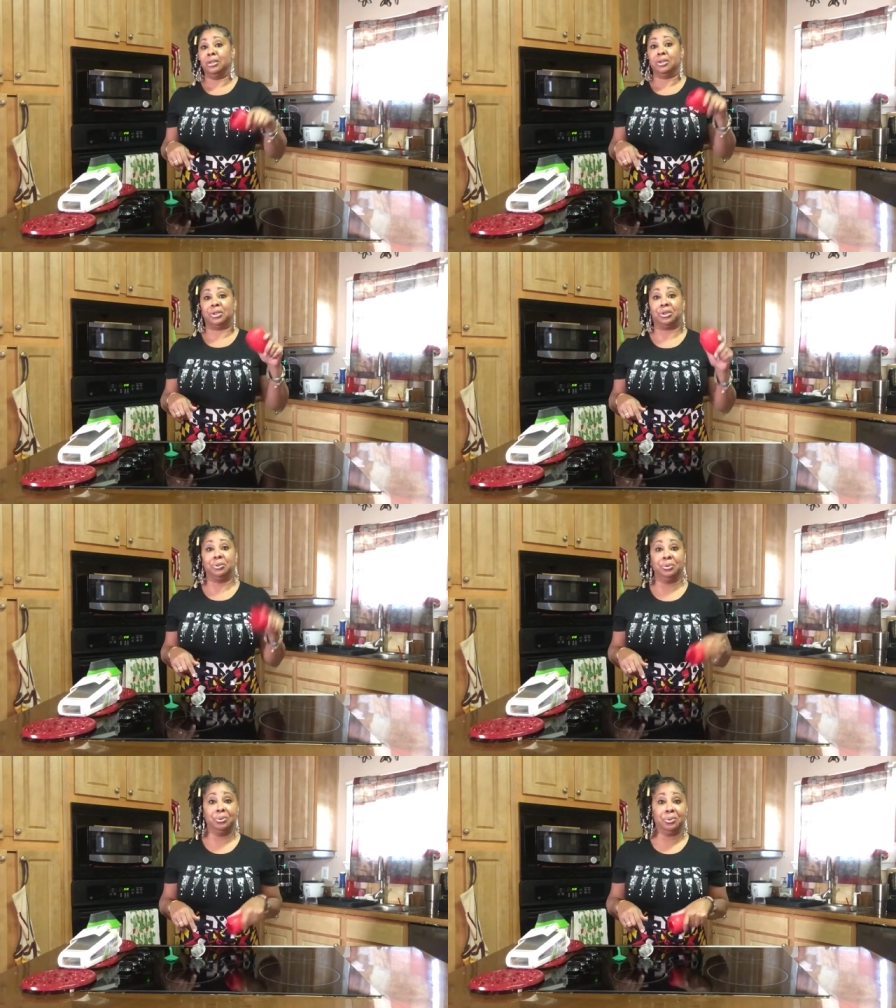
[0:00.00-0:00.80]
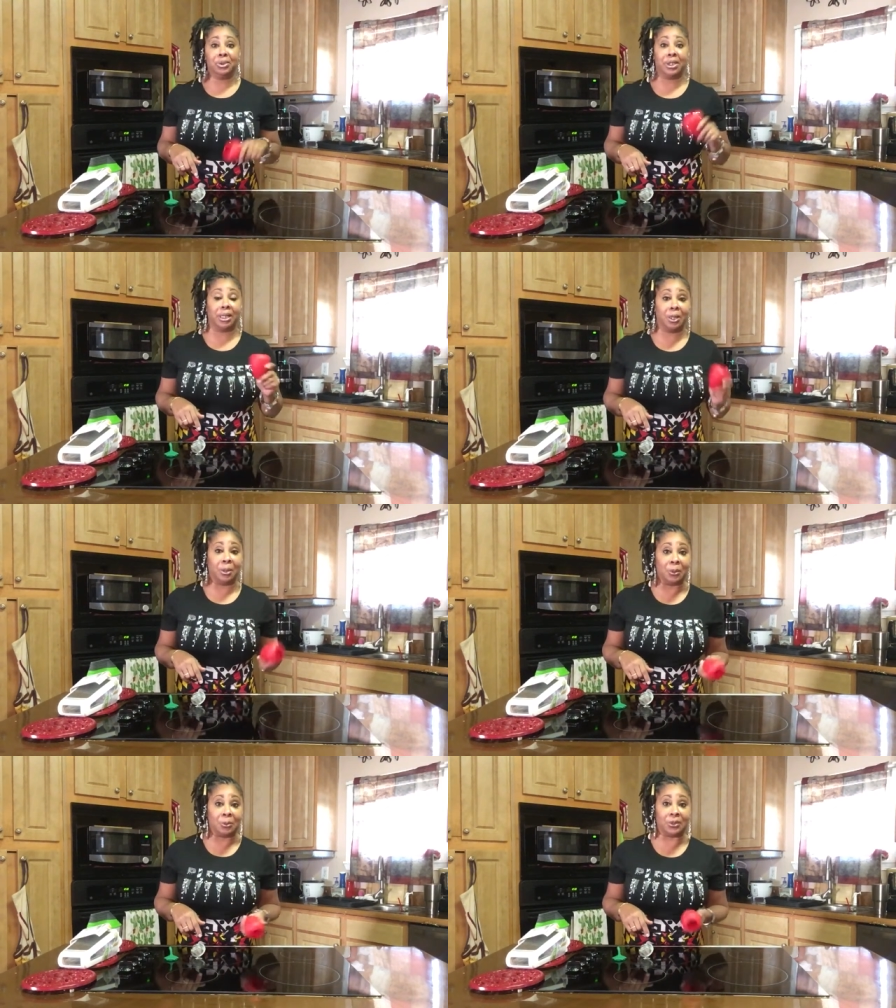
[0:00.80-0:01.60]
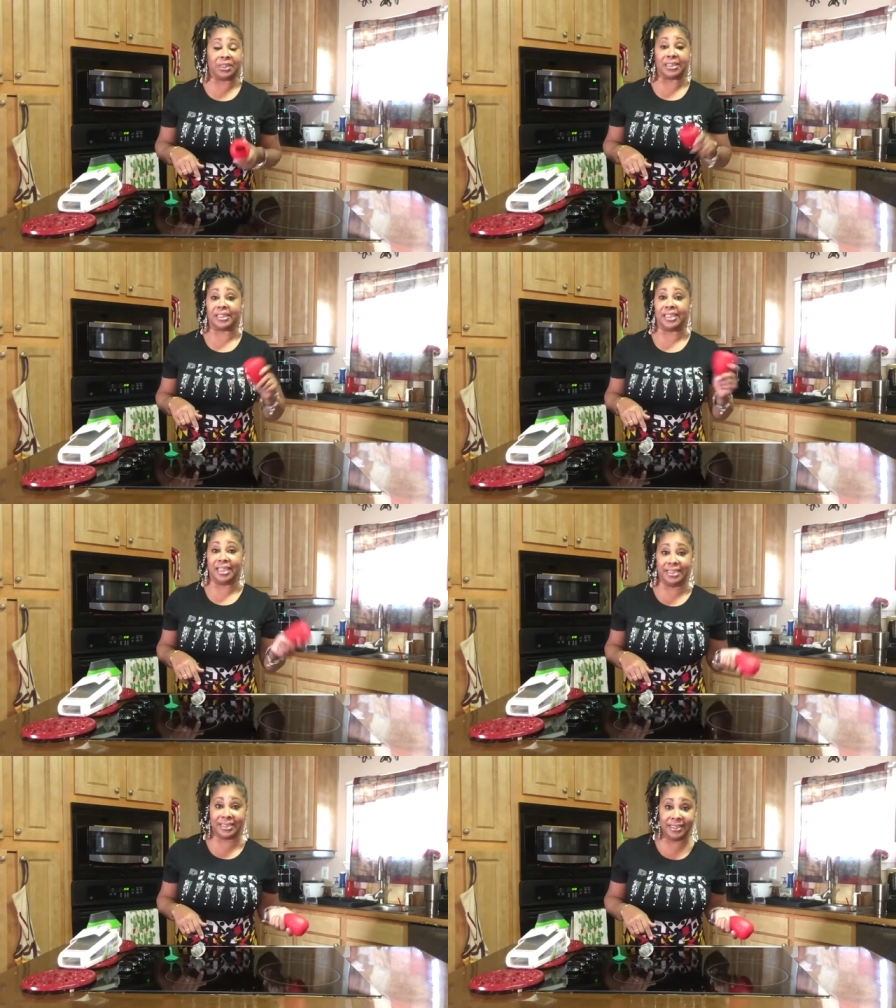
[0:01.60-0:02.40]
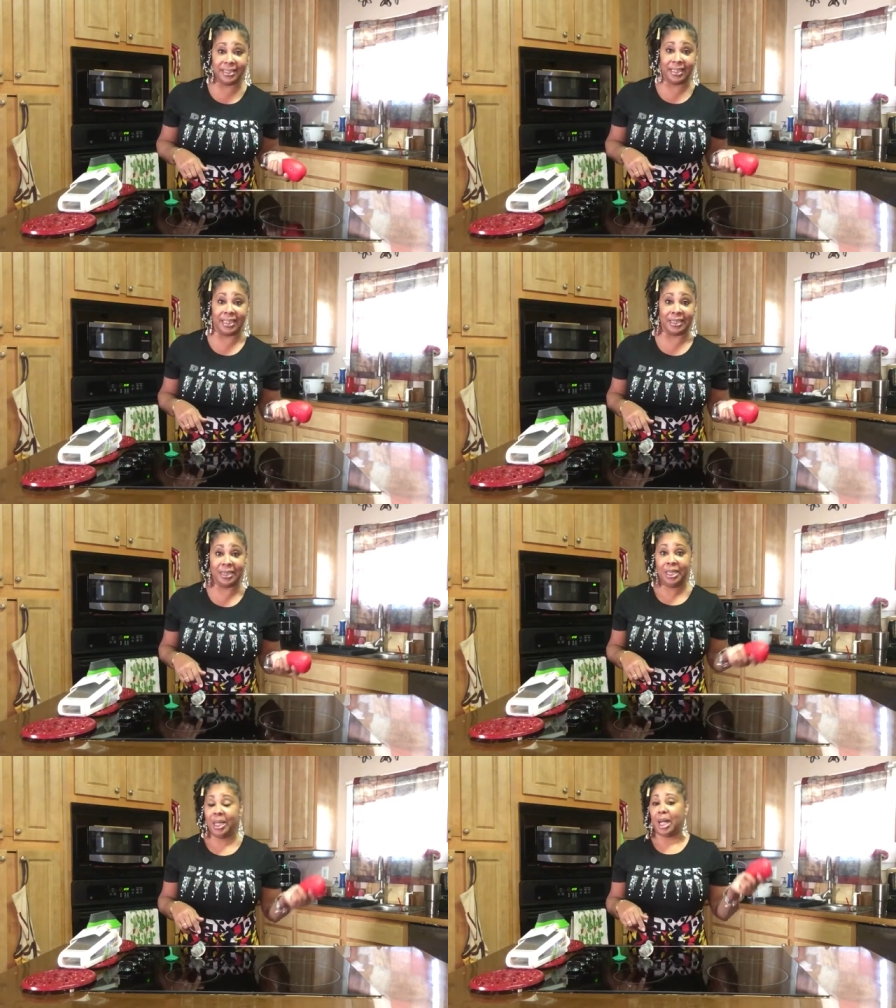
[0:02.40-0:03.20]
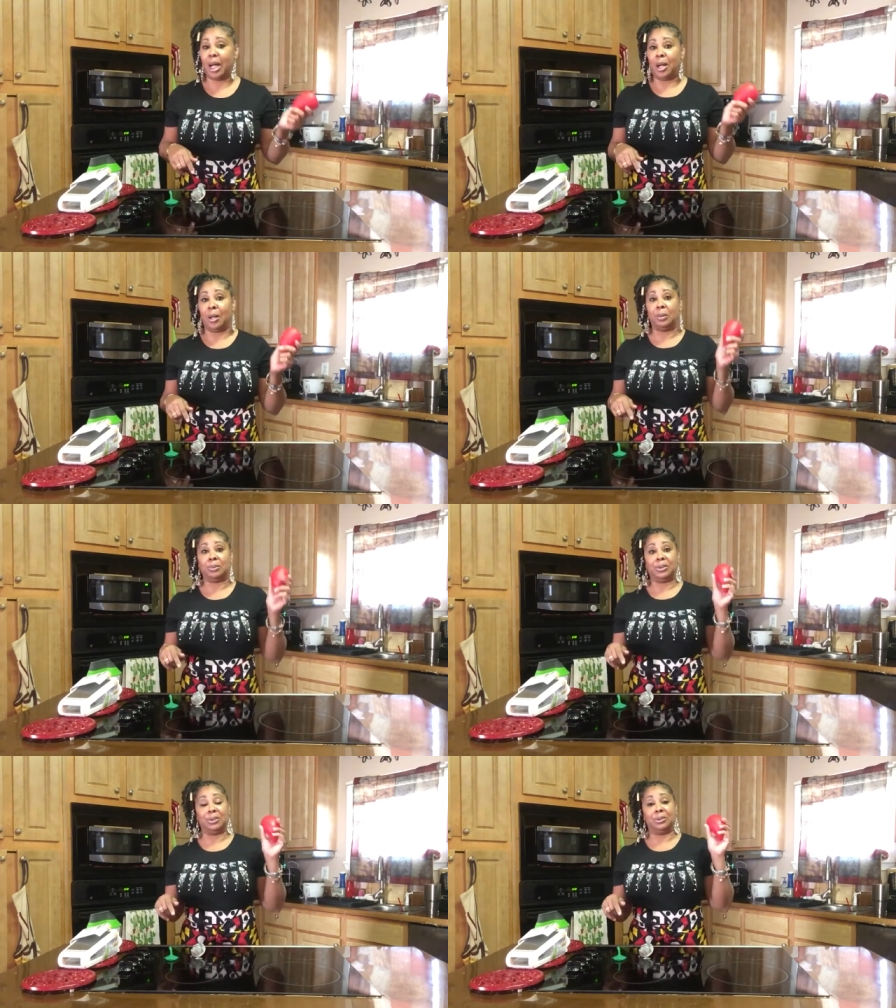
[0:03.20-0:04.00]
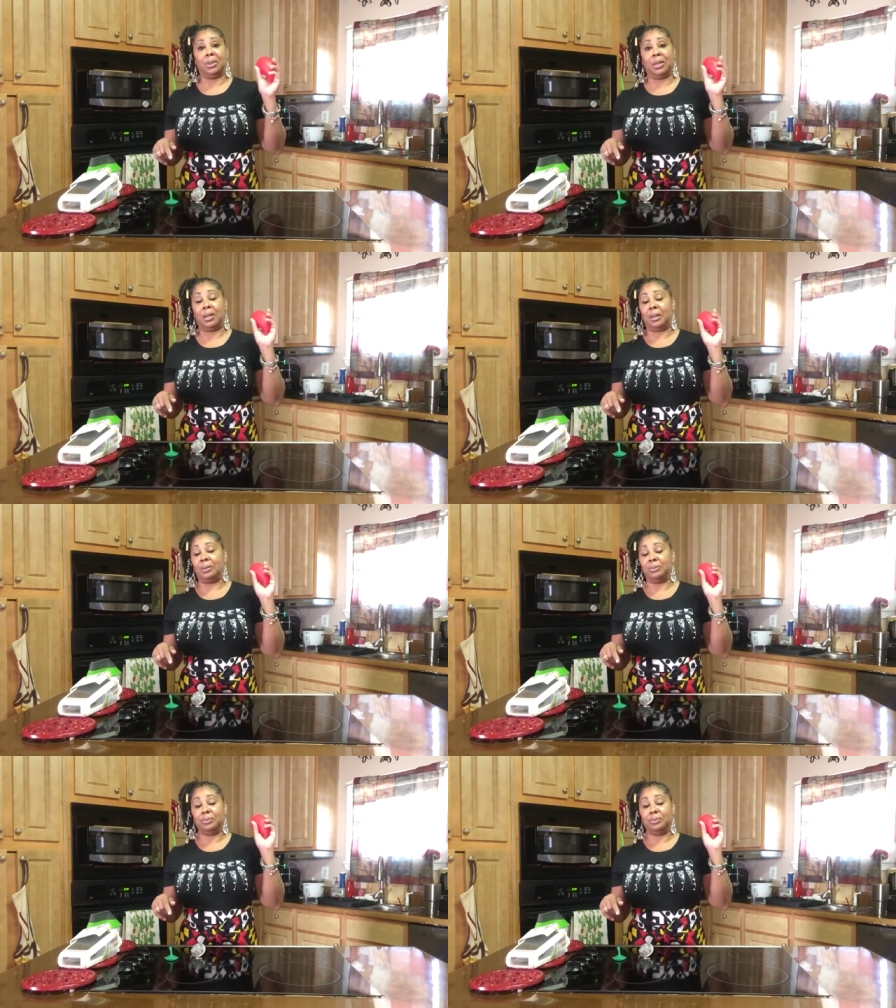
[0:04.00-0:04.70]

shoes, clothes to seasoning, uh, to uh,